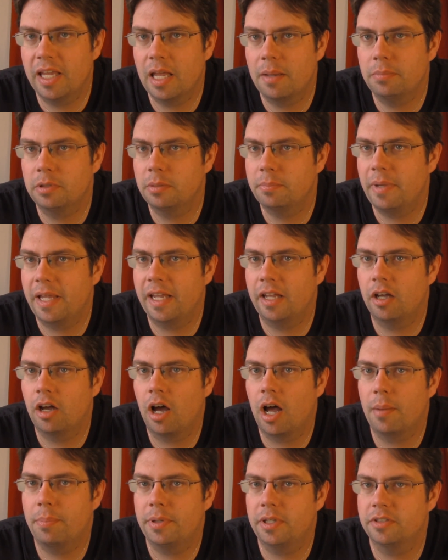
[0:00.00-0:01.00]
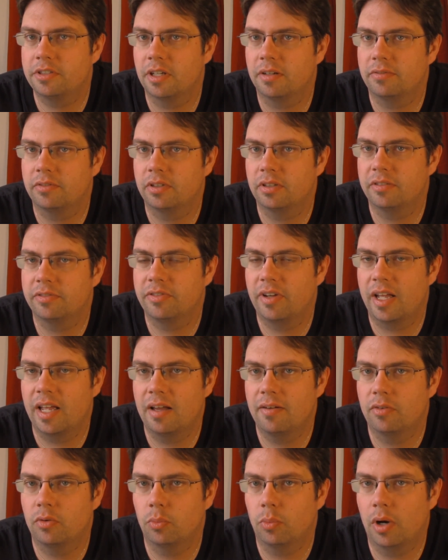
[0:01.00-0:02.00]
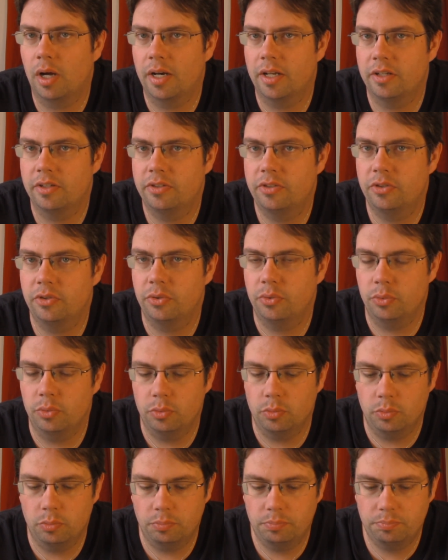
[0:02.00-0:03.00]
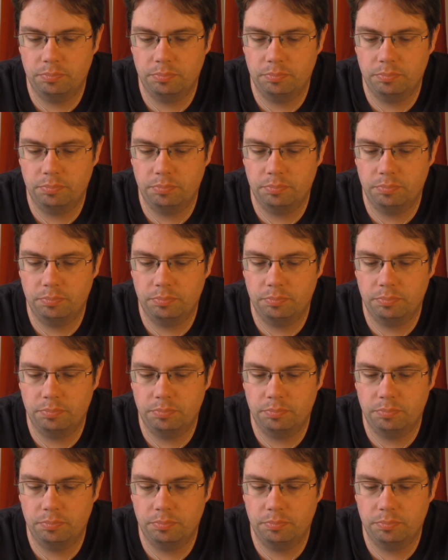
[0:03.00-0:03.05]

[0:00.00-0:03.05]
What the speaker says: able to make copies of her if I ever wanted to